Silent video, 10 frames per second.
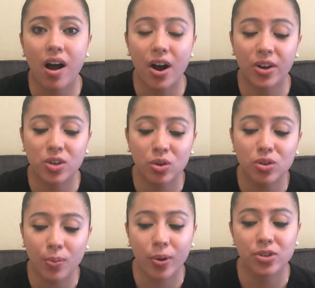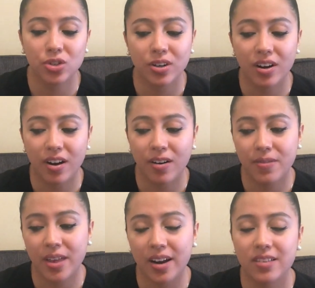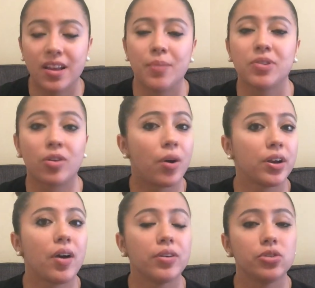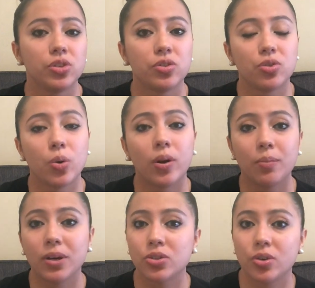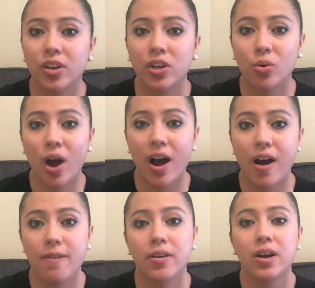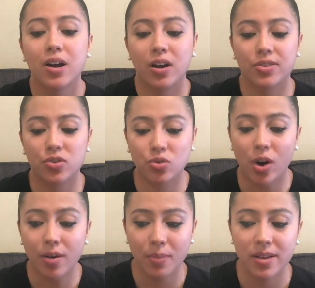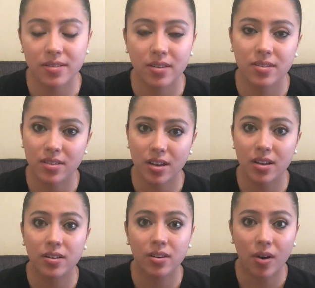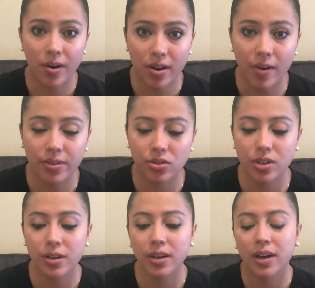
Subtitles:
a huge portion of that exam is cardiology. So you want to make sure that you have a strong basis in cardiology.